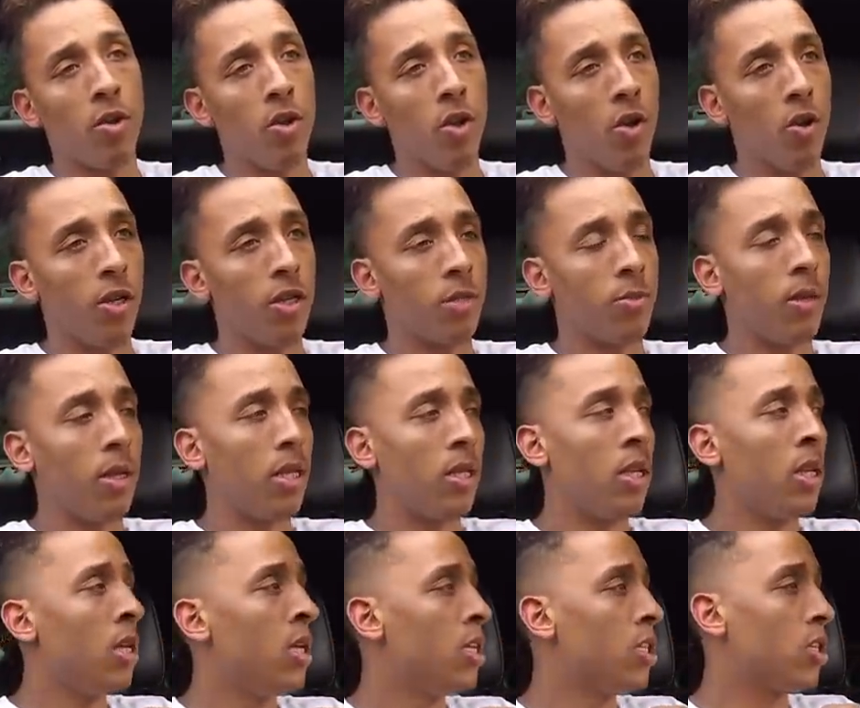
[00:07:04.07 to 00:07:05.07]
You know, there's
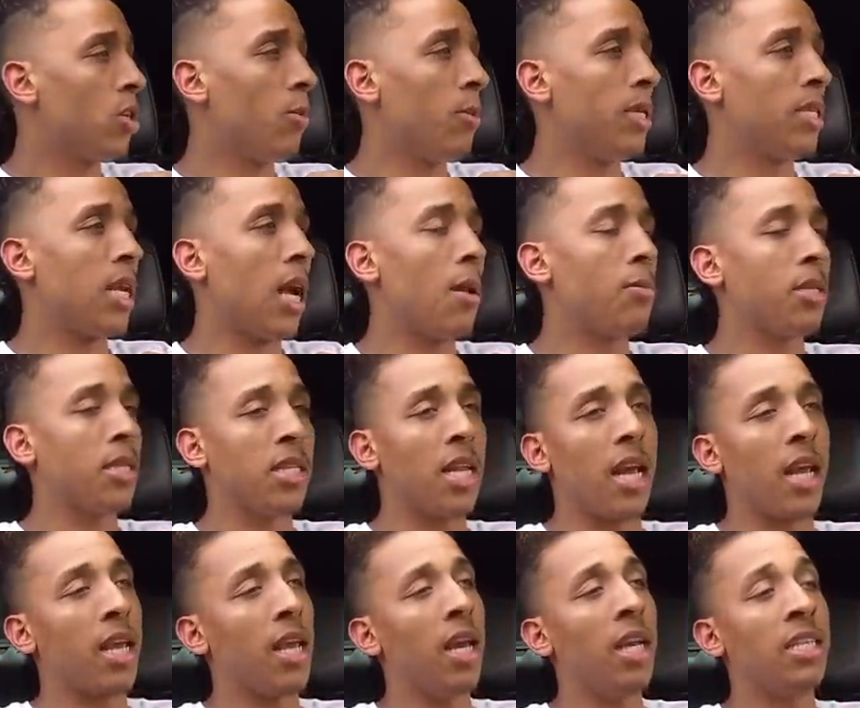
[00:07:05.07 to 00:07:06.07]
been so many times as
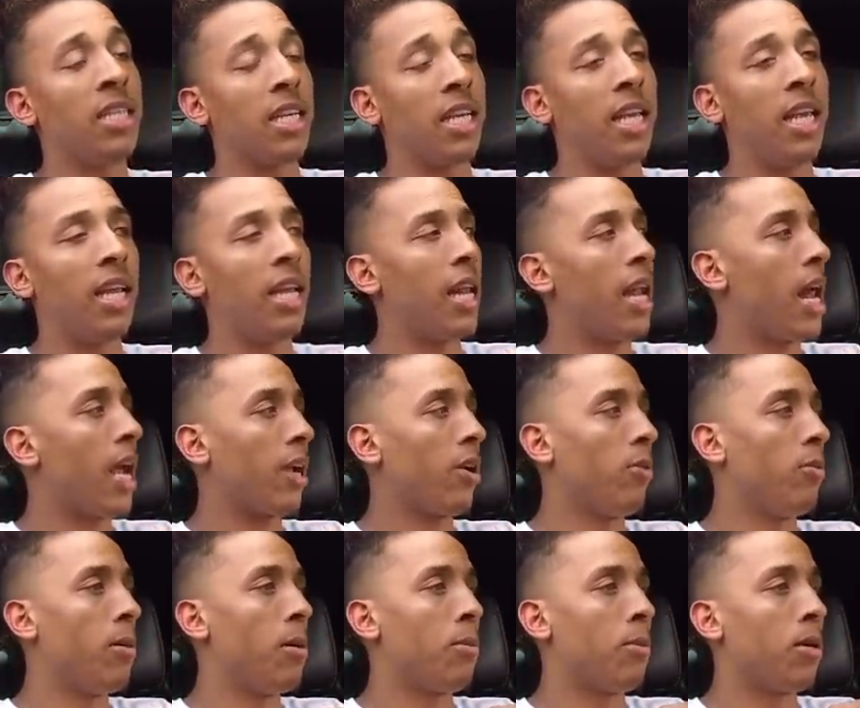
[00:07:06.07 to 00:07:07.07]
like as a kid that I
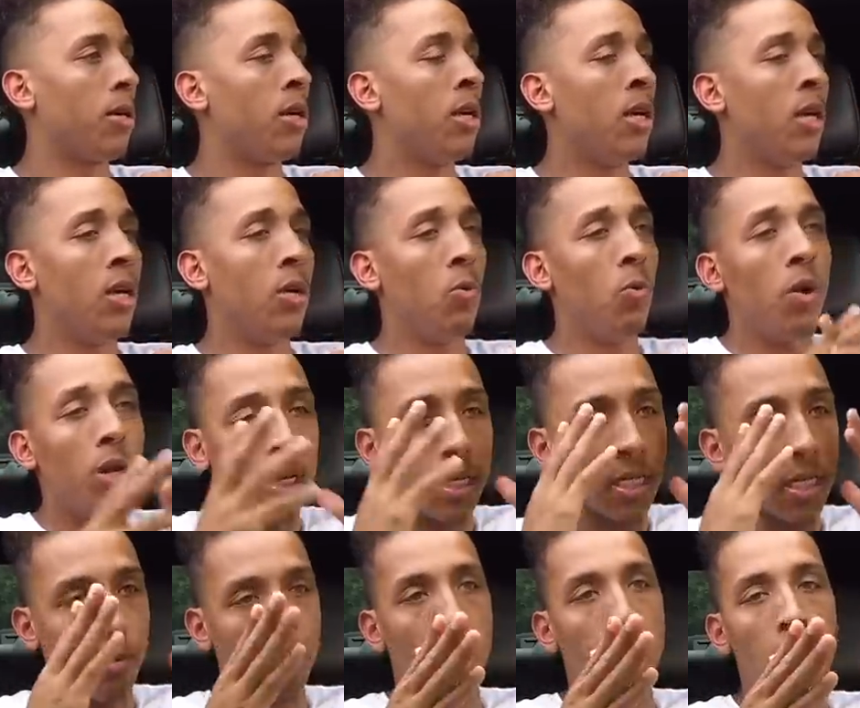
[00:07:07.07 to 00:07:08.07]
can remember
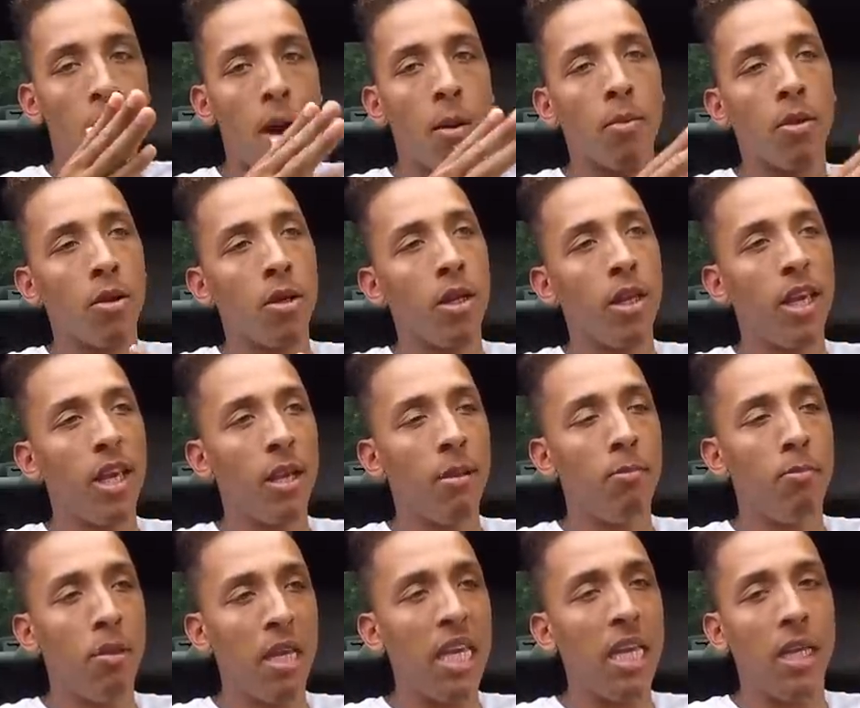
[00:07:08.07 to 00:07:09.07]
witnessing my mom literally
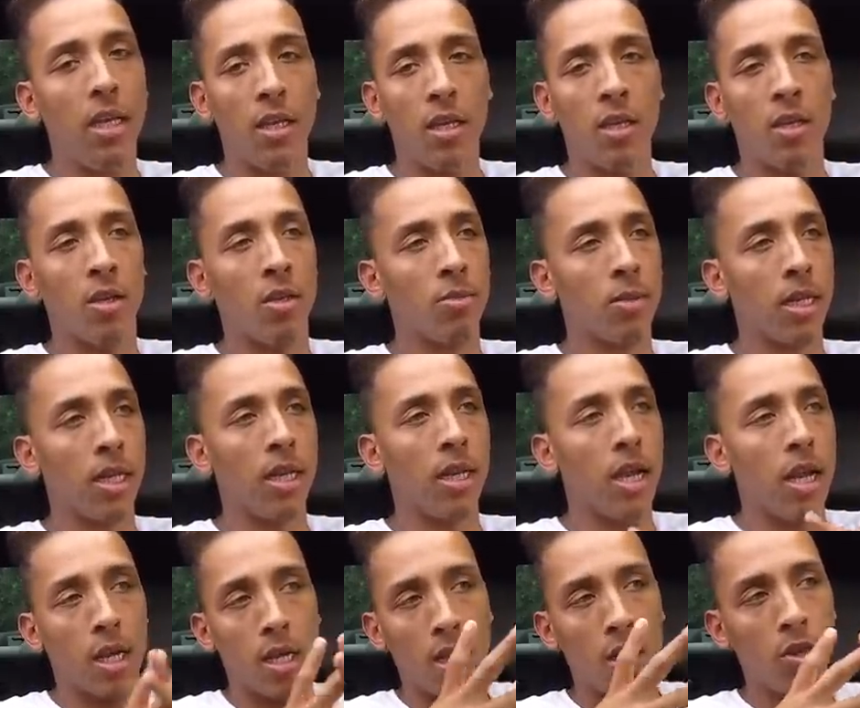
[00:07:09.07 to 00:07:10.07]
getting beat, you know what I'm saying,
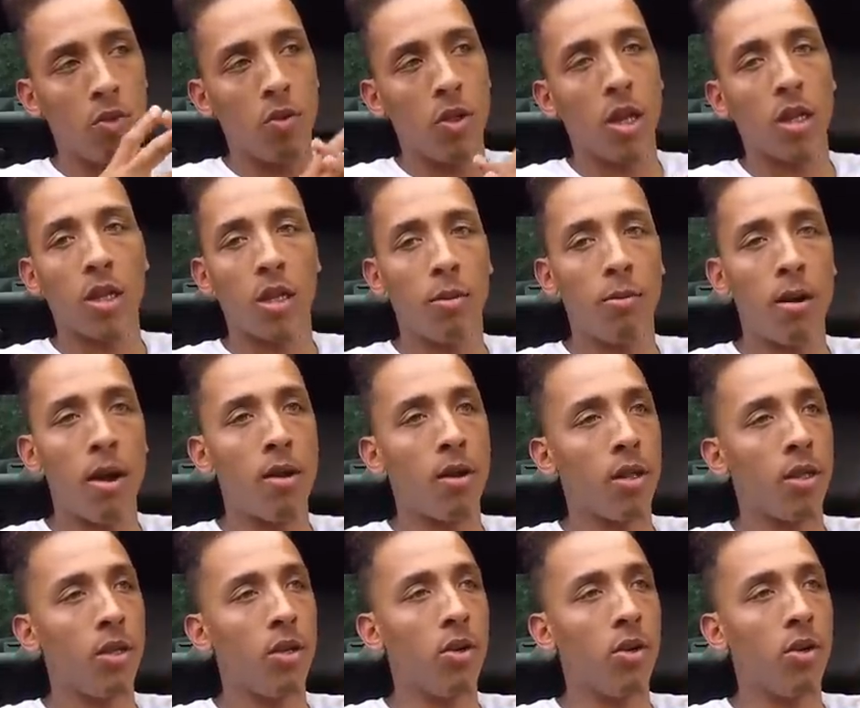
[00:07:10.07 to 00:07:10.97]
and I couldn't do nothing about it.